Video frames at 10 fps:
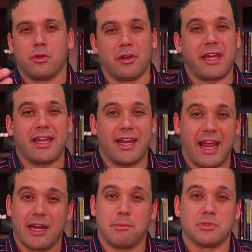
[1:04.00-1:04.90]
you're looking at
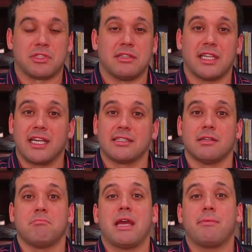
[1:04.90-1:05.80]
animals and things,
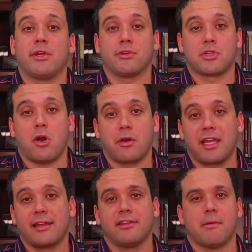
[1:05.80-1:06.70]
and maybe you're
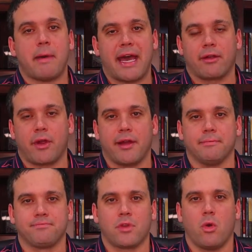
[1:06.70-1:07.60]
talking in the
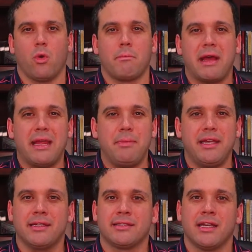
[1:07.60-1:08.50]
background. Or
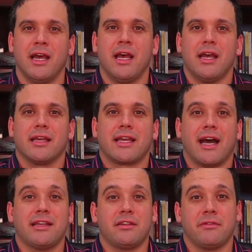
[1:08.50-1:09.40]
maybe it's
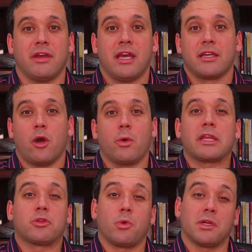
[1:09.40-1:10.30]
kind of
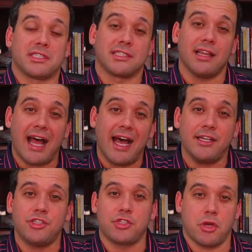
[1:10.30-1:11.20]
going through a
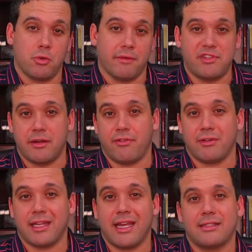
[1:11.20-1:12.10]
slideshow of
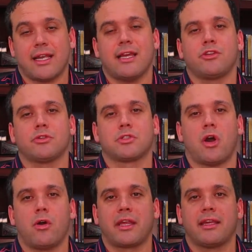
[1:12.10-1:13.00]
different things and you're
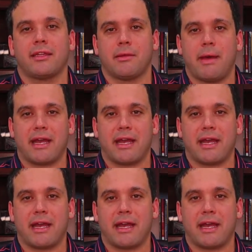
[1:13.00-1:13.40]
talking in the